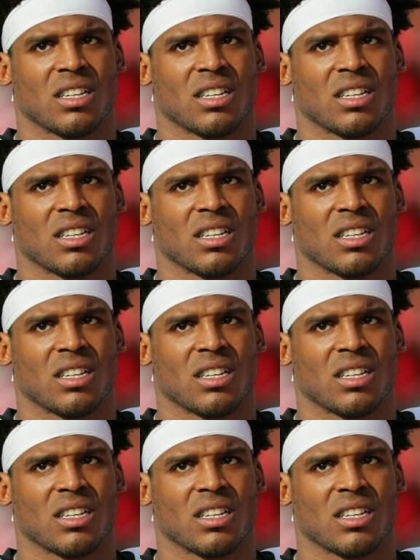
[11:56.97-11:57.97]

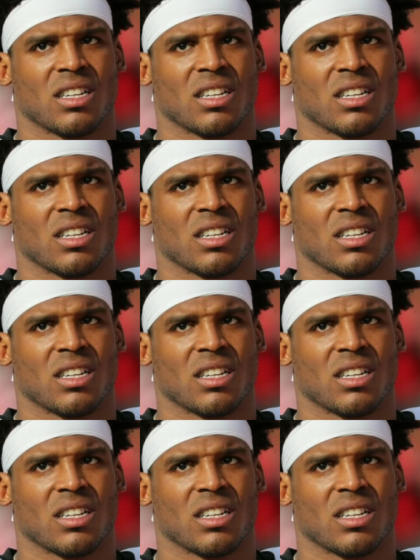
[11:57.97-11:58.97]

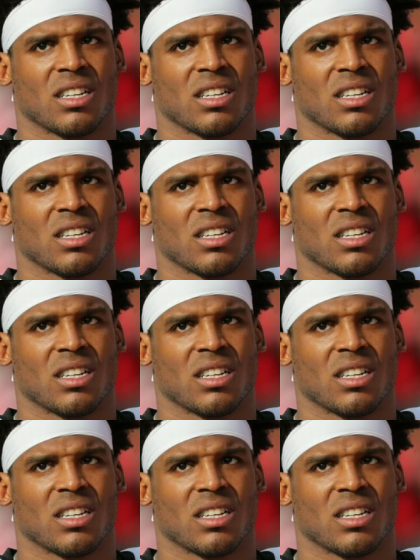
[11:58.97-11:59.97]

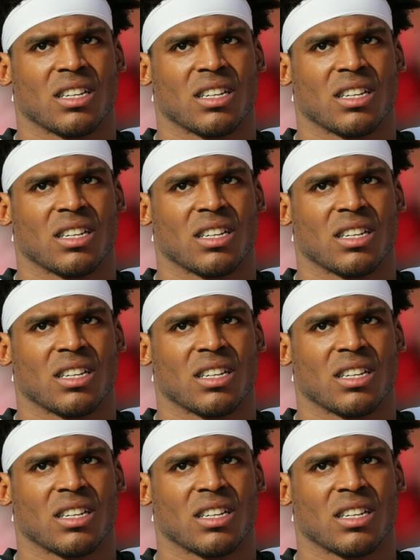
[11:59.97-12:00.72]
(no lip movement)